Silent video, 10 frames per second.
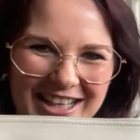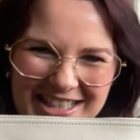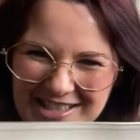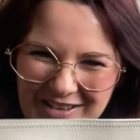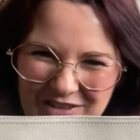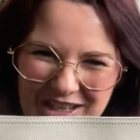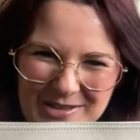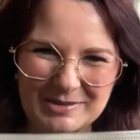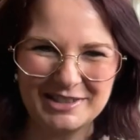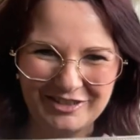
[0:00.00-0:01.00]
I need to go and try
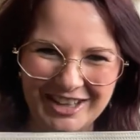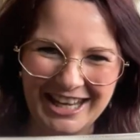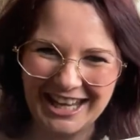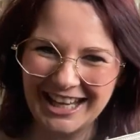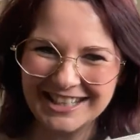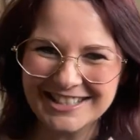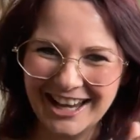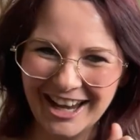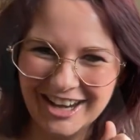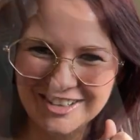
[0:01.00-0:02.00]
some stuff in it. Let's
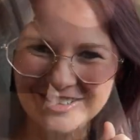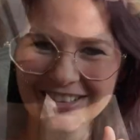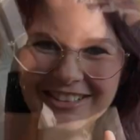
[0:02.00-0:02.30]
go.